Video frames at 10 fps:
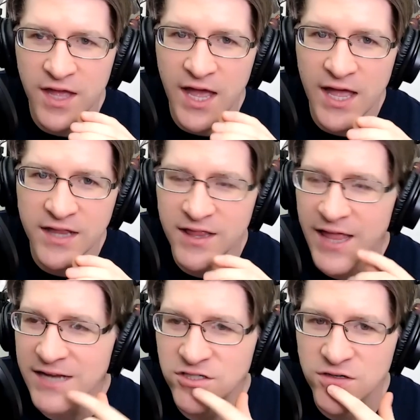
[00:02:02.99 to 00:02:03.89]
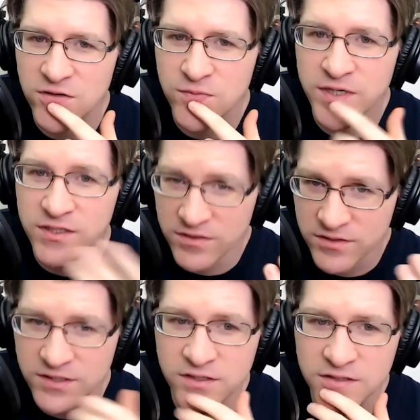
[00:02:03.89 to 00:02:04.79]
on that show, but
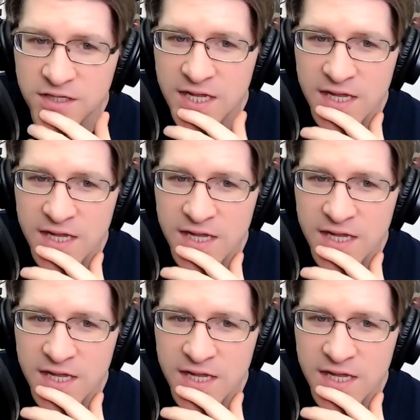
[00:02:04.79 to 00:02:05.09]
still,